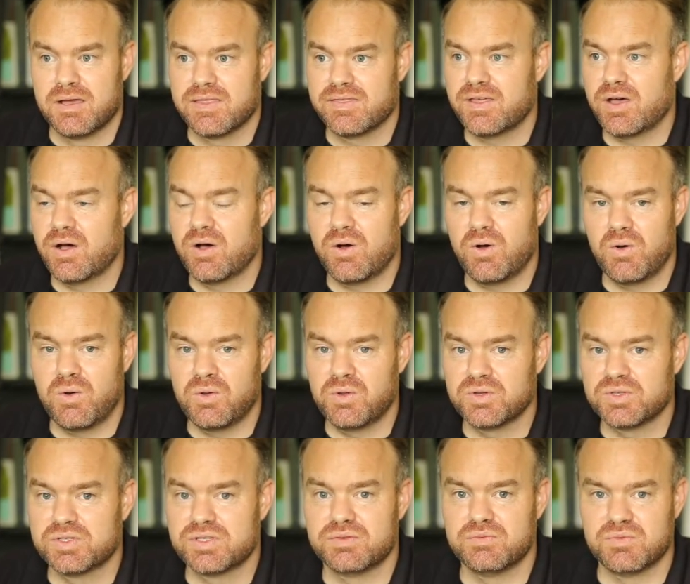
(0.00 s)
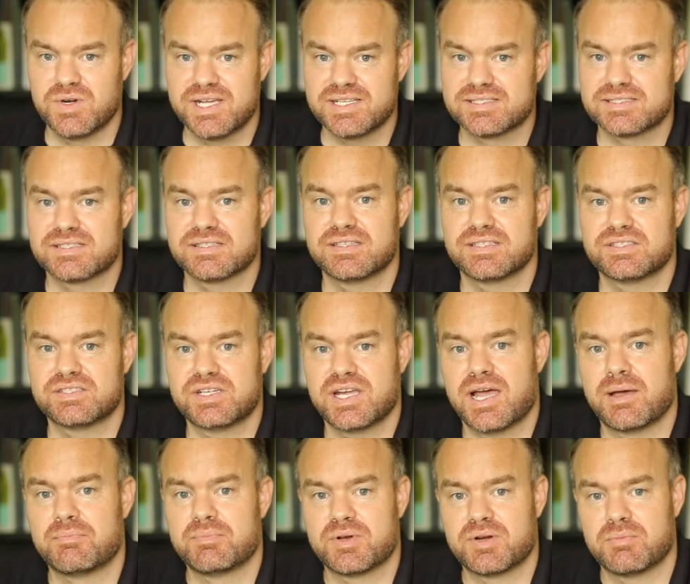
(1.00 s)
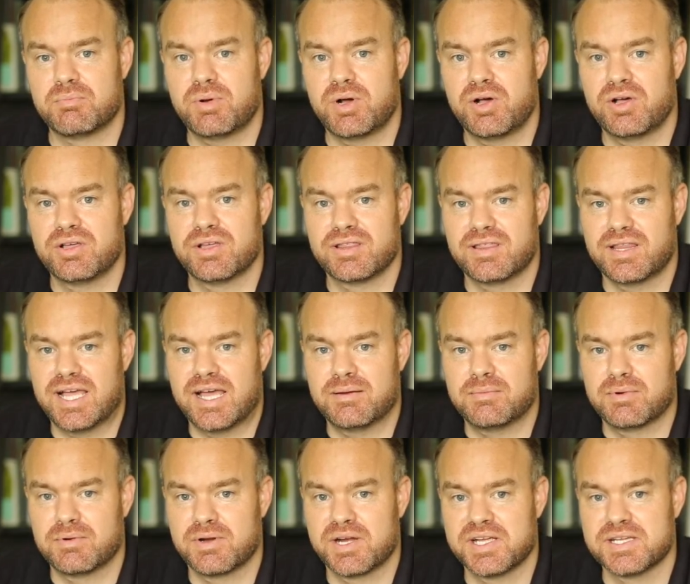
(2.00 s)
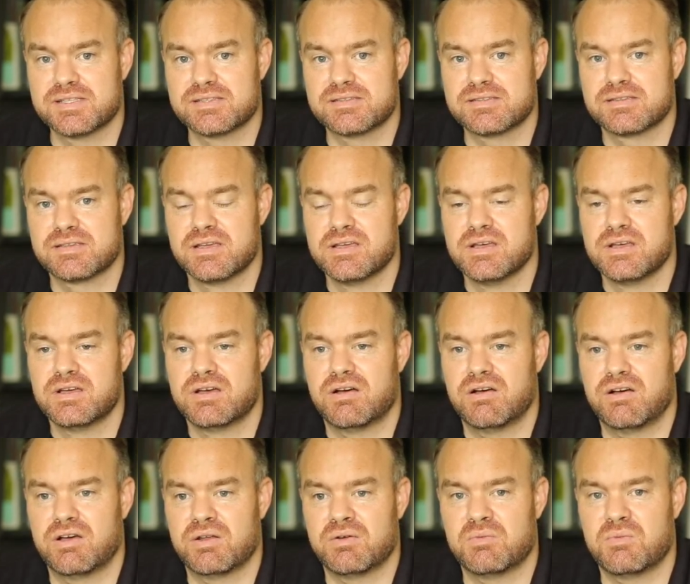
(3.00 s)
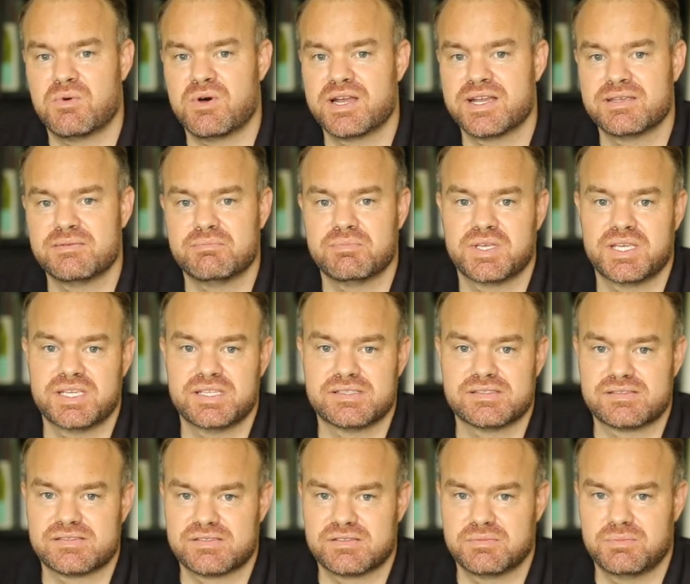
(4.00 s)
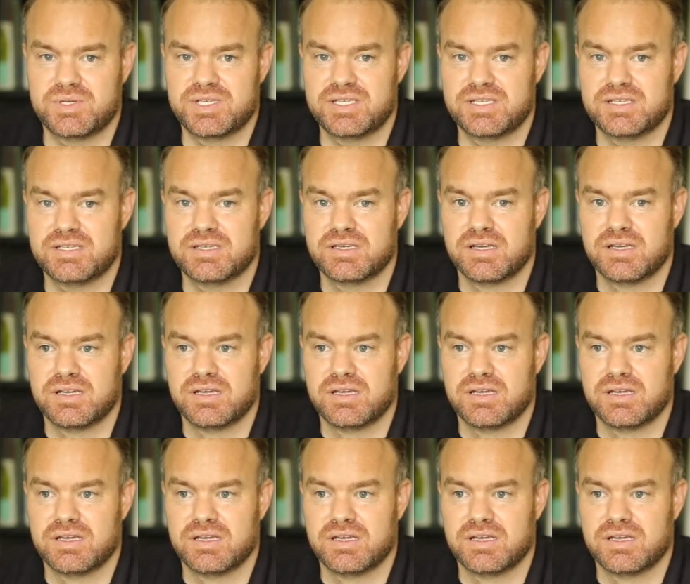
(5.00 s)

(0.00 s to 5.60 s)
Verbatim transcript: The whole rest of the chapter, Paul elaborates on what it means to be